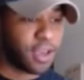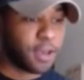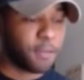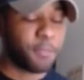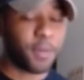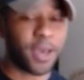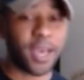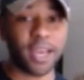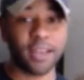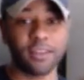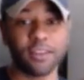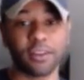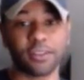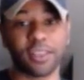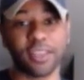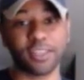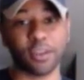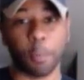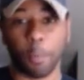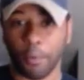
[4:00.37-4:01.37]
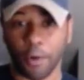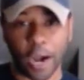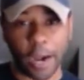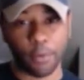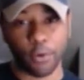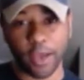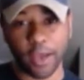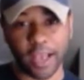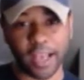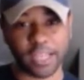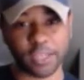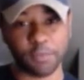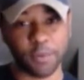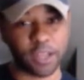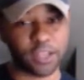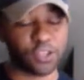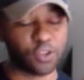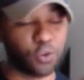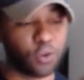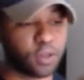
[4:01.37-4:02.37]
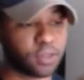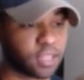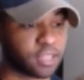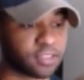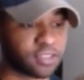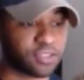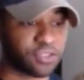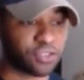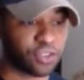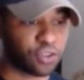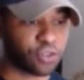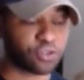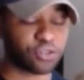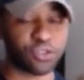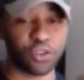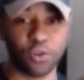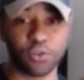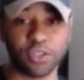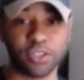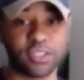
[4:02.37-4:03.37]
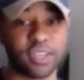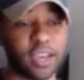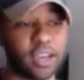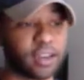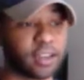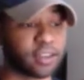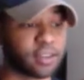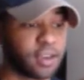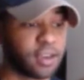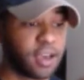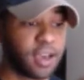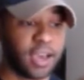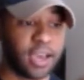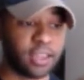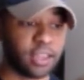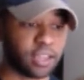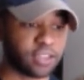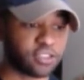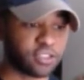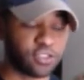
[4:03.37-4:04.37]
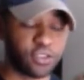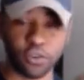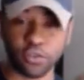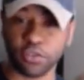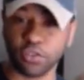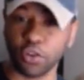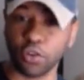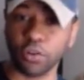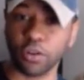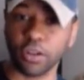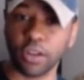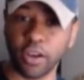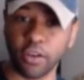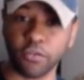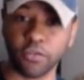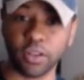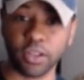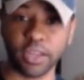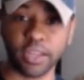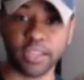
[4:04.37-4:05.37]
man, look, there's a primal aspect to it that's still so entertaining and that's still so lovely.